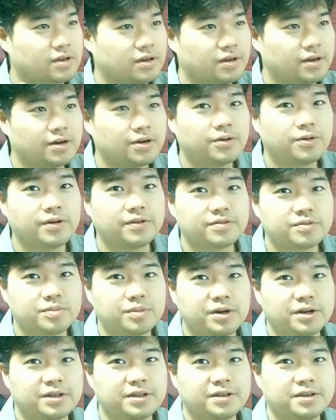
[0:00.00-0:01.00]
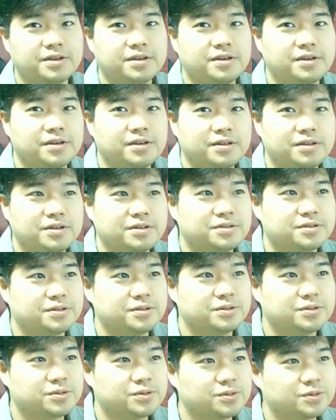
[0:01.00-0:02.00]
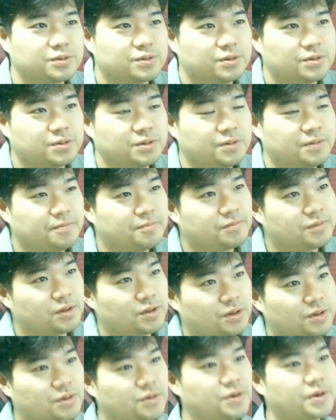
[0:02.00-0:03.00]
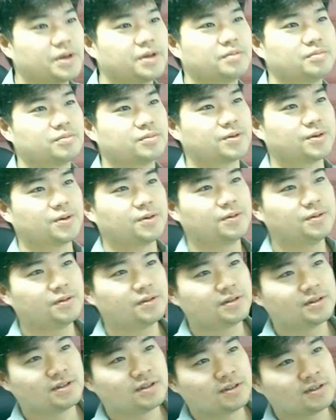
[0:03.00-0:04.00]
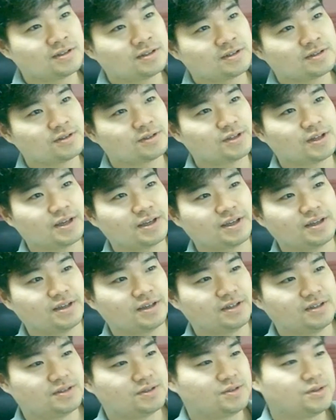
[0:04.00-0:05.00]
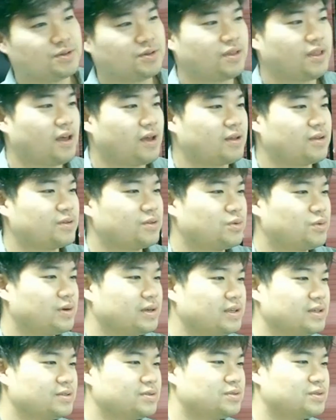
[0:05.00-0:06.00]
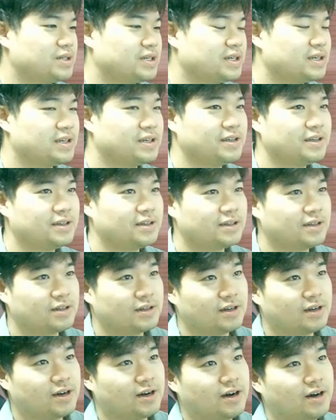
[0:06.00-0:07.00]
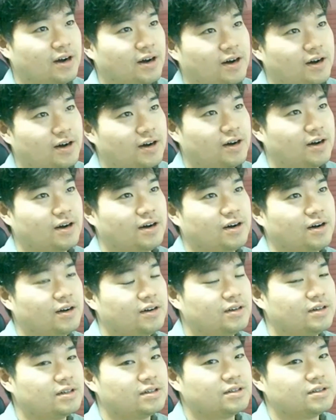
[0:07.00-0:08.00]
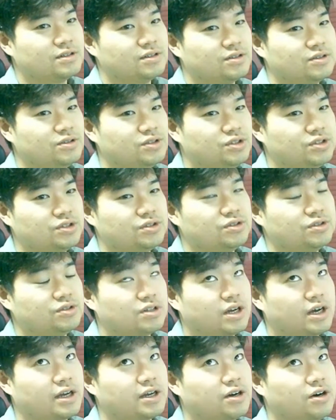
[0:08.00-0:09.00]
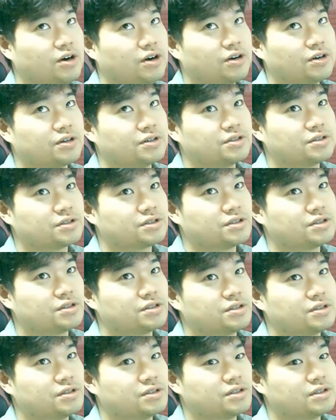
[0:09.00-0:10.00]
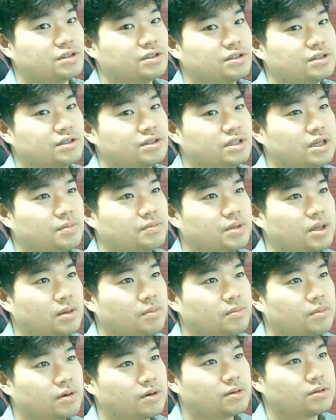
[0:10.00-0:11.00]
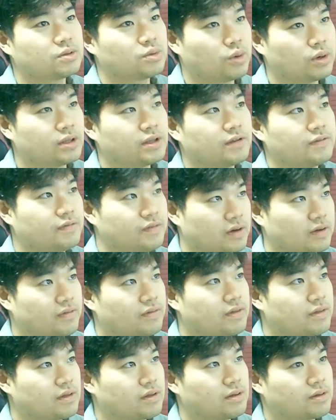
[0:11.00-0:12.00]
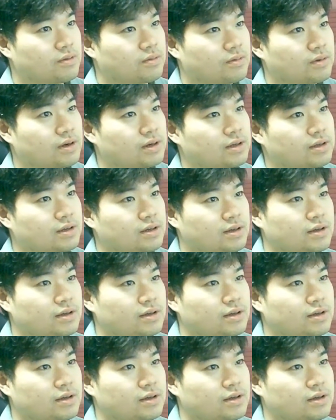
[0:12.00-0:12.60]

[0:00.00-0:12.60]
Hello, everybody. This is Sunko, the Korean bro. Today is 2023, uh, June, July, August, September 25th, right?